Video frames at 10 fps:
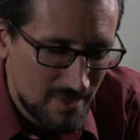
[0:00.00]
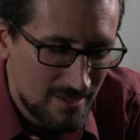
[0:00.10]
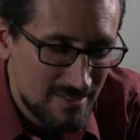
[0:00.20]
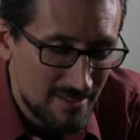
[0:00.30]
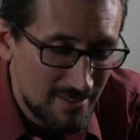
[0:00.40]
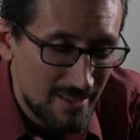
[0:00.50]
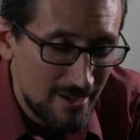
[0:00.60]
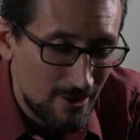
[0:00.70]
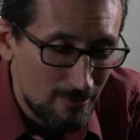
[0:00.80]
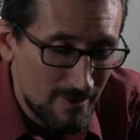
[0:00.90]
until they
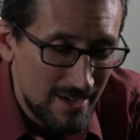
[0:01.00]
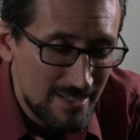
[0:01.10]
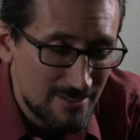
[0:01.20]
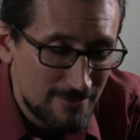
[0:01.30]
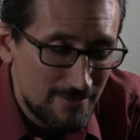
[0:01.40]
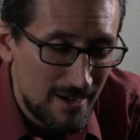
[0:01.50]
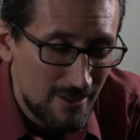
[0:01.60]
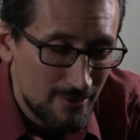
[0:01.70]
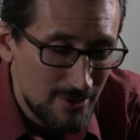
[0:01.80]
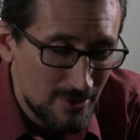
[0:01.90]
are ready to
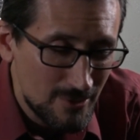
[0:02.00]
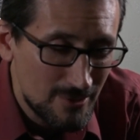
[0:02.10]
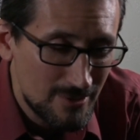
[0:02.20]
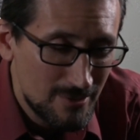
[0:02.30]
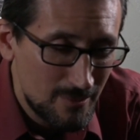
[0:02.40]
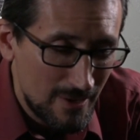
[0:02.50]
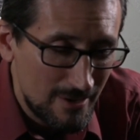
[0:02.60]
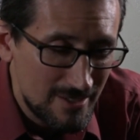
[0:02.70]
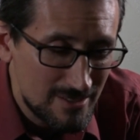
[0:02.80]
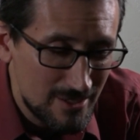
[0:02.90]
follow you where
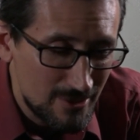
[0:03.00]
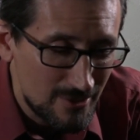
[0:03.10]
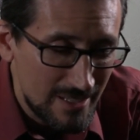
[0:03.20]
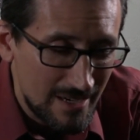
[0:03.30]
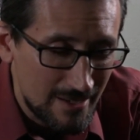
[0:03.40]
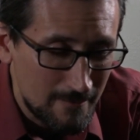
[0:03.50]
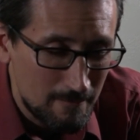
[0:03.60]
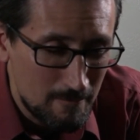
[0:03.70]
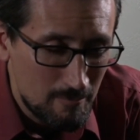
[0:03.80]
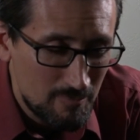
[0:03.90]
it is that you're leading.
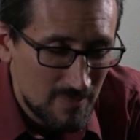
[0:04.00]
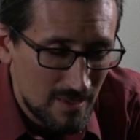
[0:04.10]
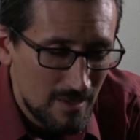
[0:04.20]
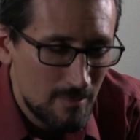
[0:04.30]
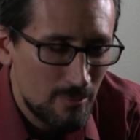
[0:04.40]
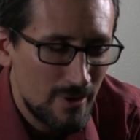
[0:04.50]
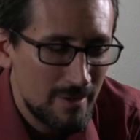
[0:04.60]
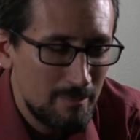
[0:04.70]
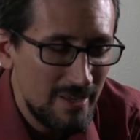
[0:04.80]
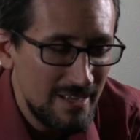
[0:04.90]

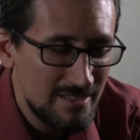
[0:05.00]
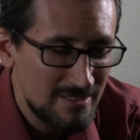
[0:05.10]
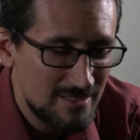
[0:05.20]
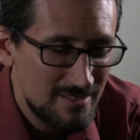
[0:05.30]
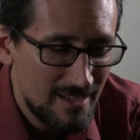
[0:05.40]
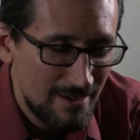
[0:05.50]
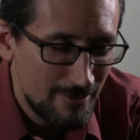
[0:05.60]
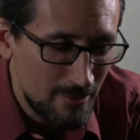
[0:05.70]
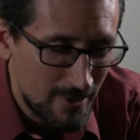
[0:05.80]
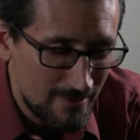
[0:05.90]
Bring peace to
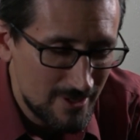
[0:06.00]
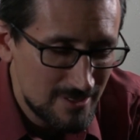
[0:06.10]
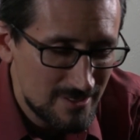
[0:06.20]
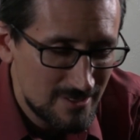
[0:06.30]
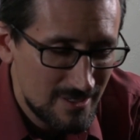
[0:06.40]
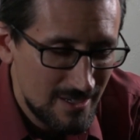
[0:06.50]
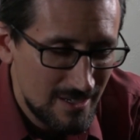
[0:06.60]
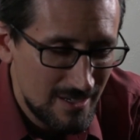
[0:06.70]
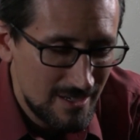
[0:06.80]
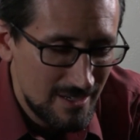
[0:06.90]
every one of us.
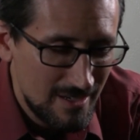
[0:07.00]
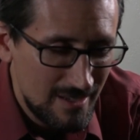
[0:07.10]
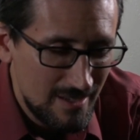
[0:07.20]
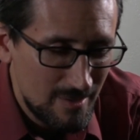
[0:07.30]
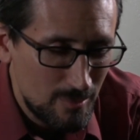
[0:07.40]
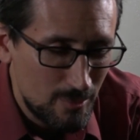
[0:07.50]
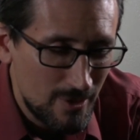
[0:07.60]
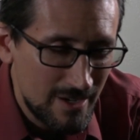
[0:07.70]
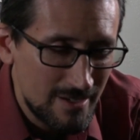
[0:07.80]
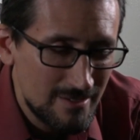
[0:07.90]

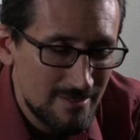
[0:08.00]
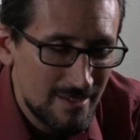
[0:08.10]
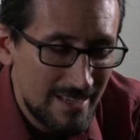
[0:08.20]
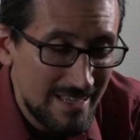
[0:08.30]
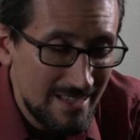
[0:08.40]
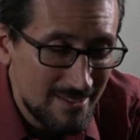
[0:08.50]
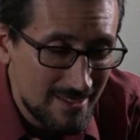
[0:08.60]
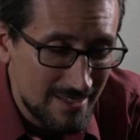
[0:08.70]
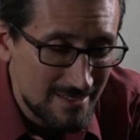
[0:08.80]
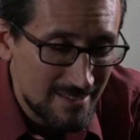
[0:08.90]
Bring
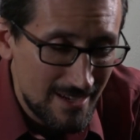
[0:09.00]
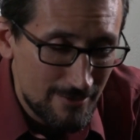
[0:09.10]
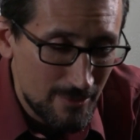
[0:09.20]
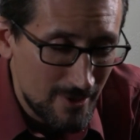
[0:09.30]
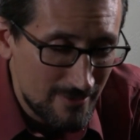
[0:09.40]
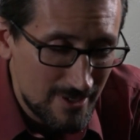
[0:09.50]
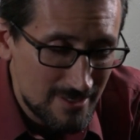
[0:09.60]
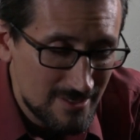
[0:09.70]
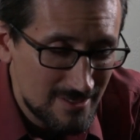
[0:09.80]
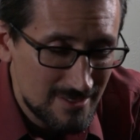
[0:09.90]
healing to every one of
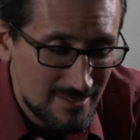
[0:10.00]
us.